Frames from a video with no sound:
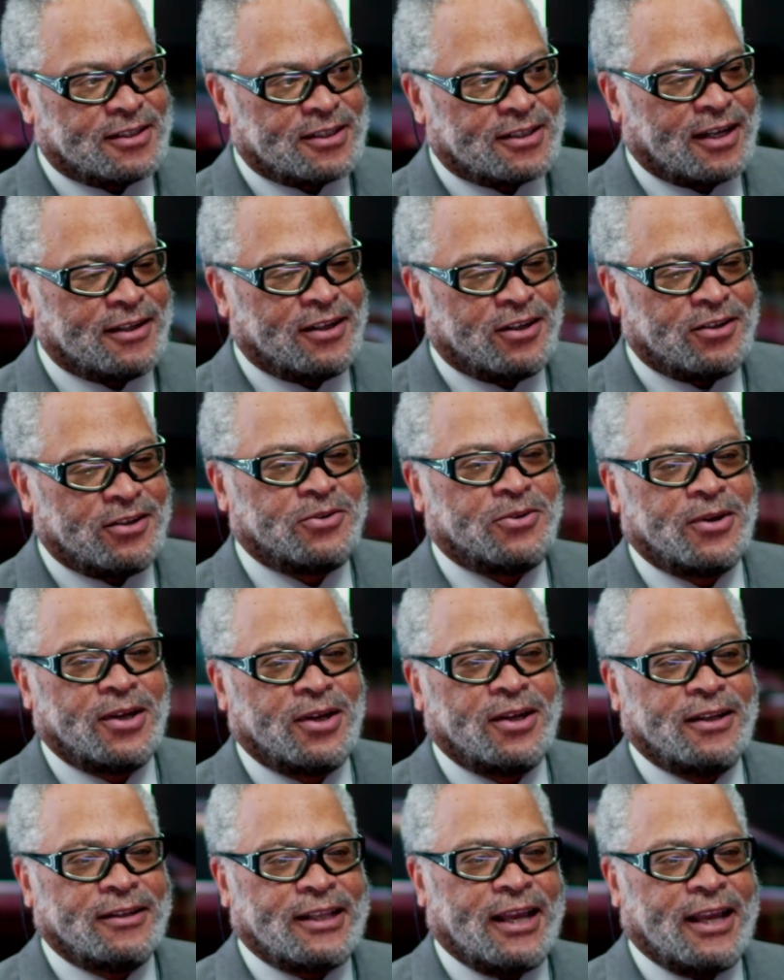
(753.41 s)
I know
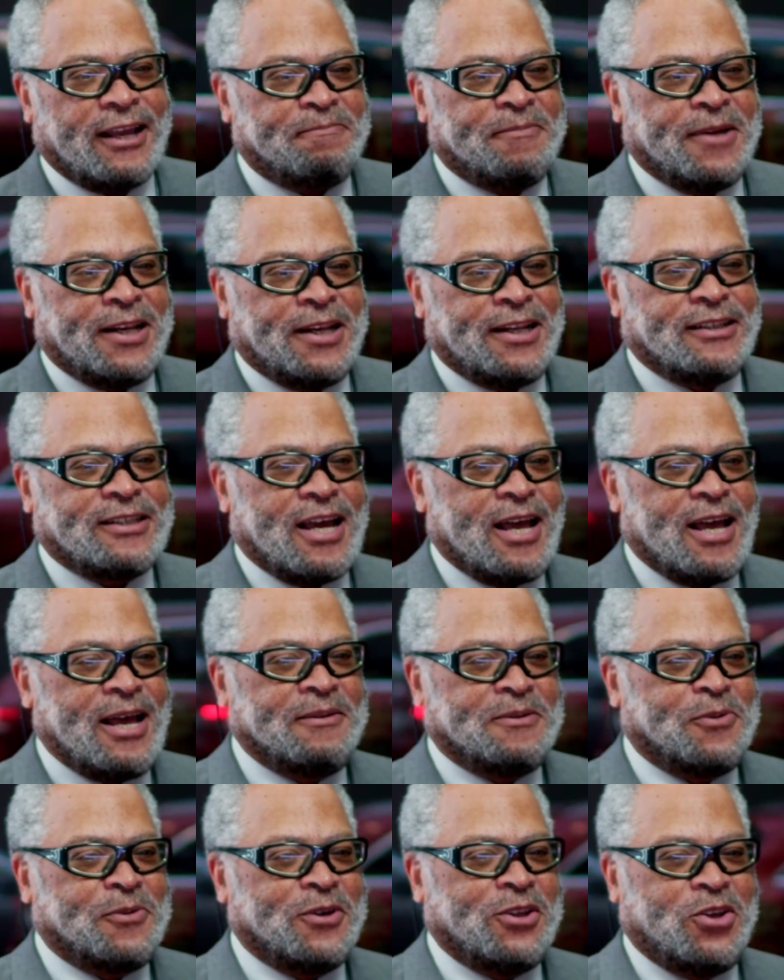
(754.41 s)
that many
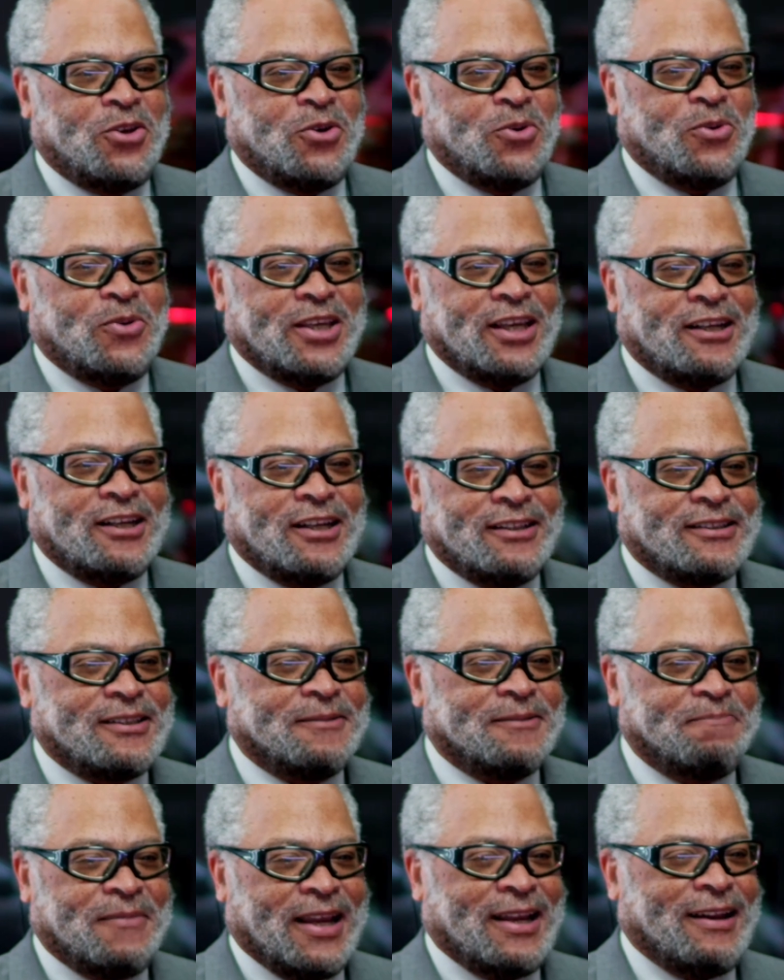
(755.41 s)
times when you get a
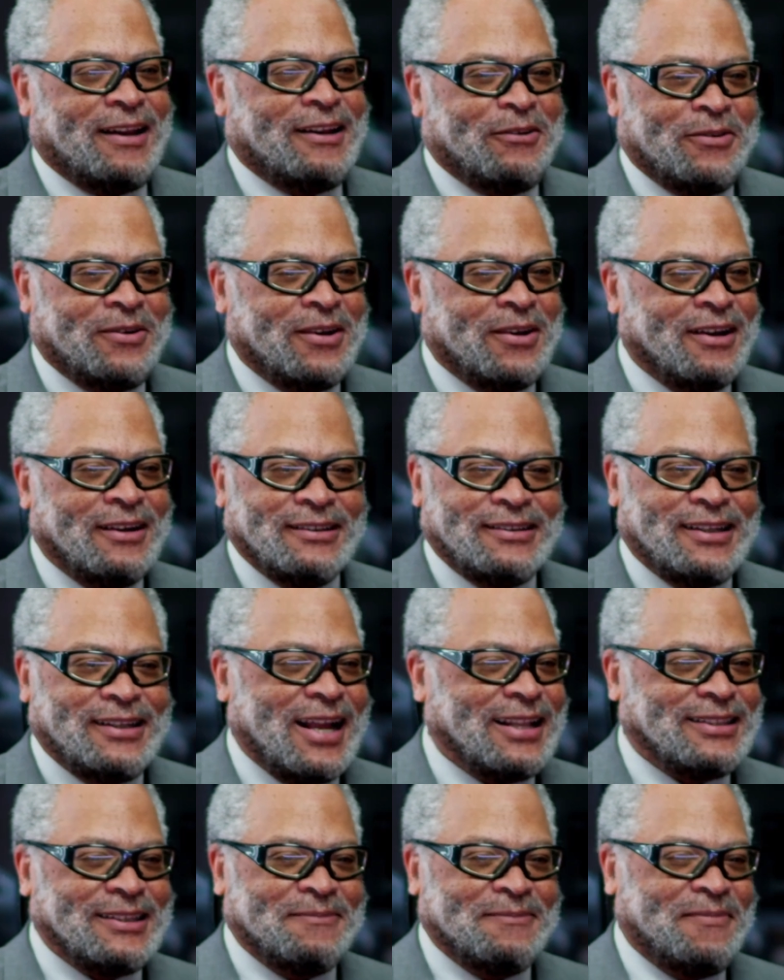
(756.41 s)
tomato,
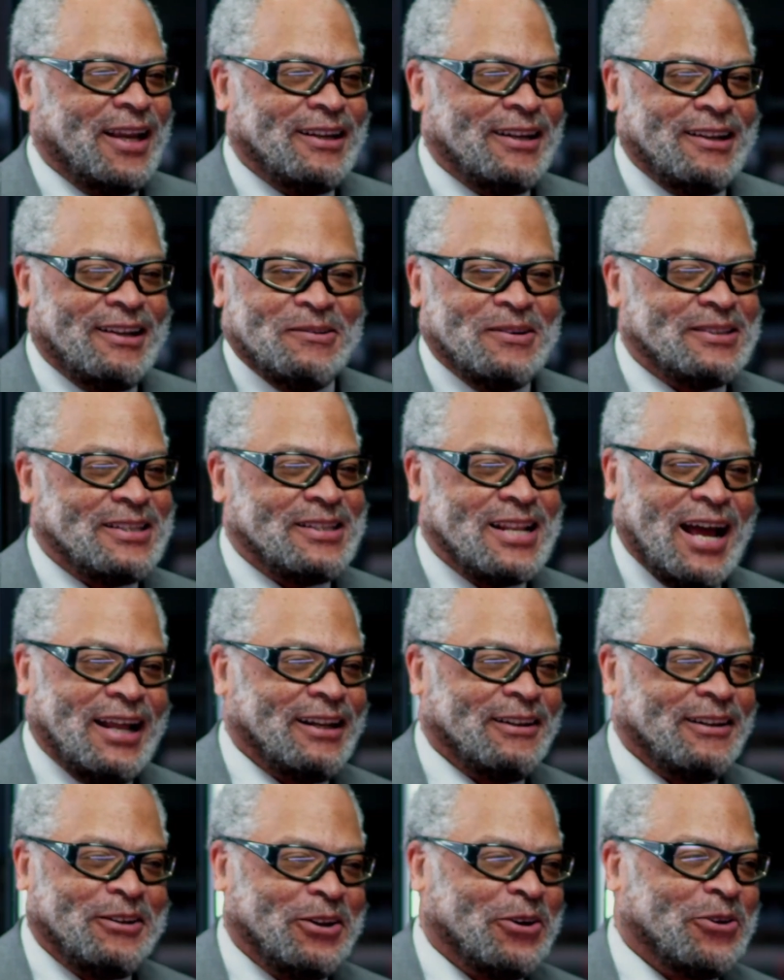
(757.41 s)
that tomato is not a
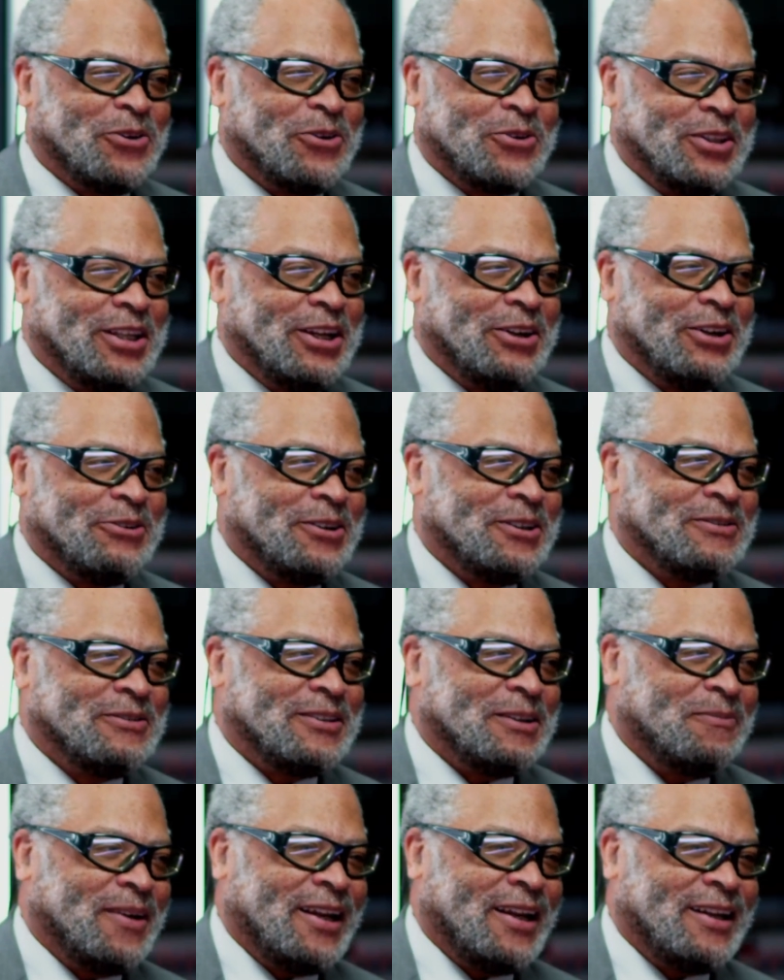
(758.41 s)
locally grown
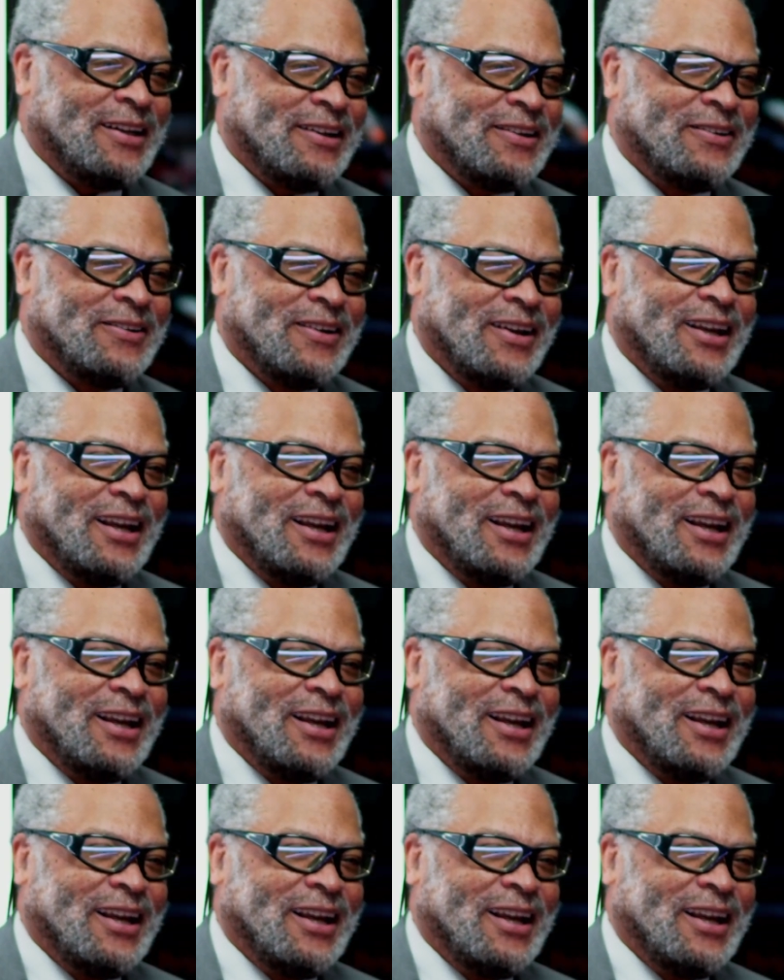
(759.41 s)
tomato.